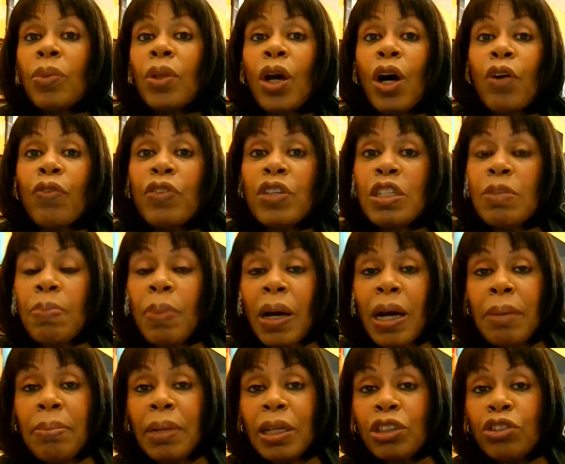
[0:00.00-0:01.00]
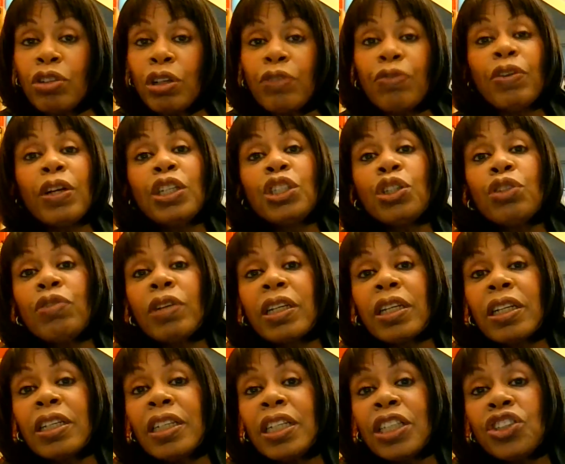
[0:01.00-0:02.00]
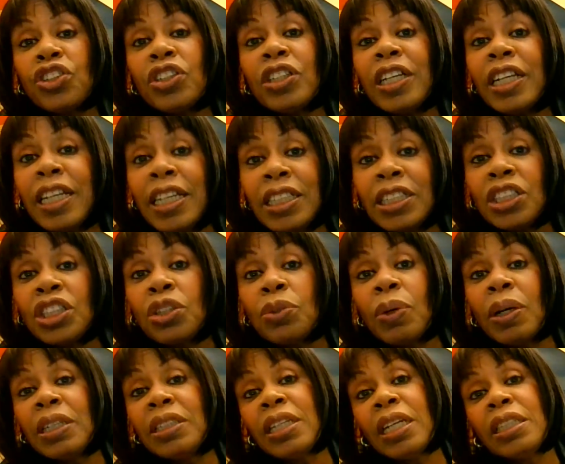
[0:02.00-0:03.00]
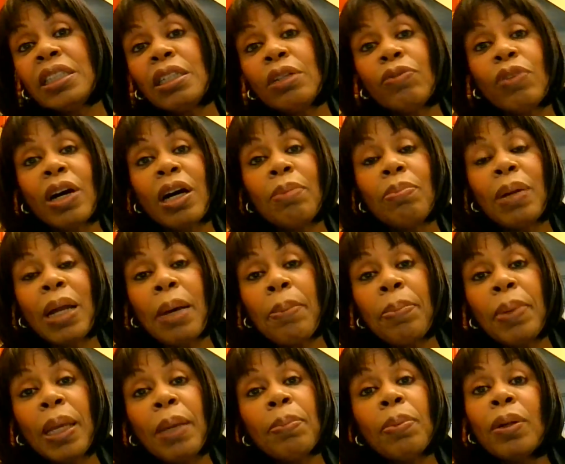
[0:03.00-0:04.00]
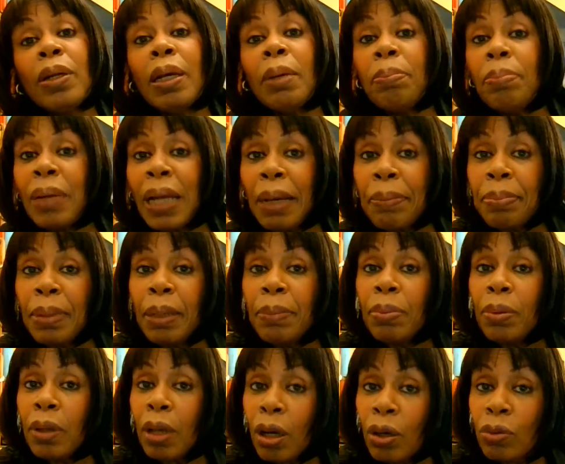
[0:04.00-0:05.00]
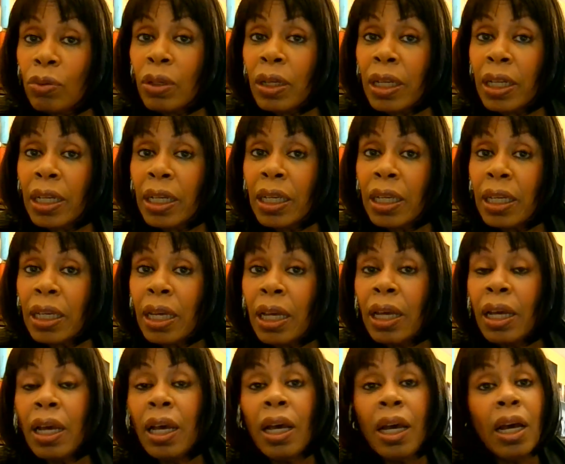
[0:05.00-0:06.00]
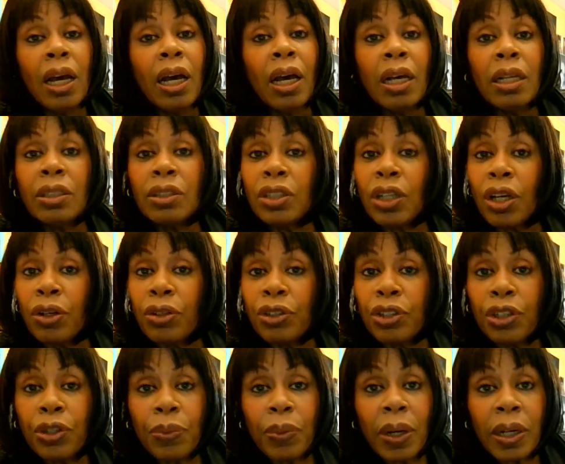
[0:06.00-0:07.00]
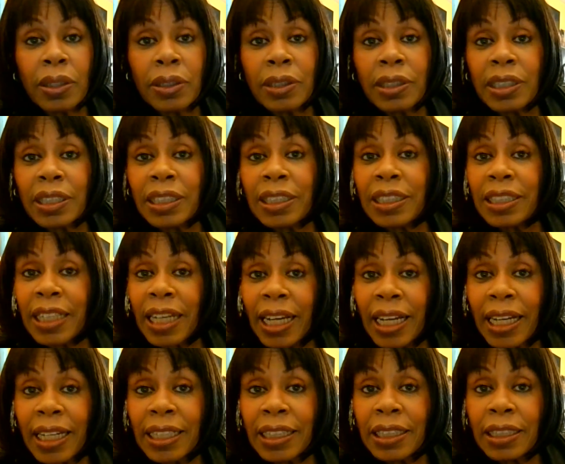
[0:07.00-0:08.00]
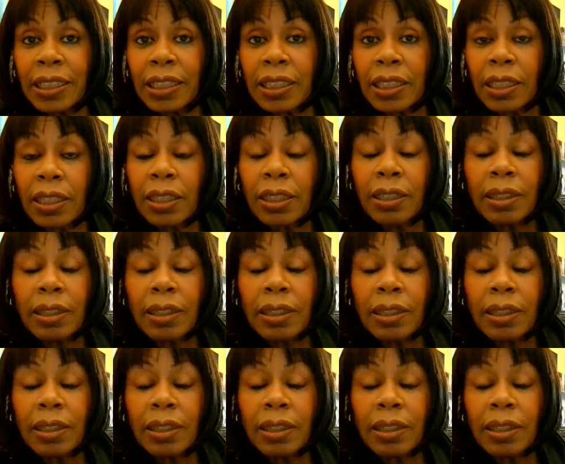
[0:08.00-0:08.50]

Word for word: of this biometric facial recognition is to identify black people and black people only. Don't you understand?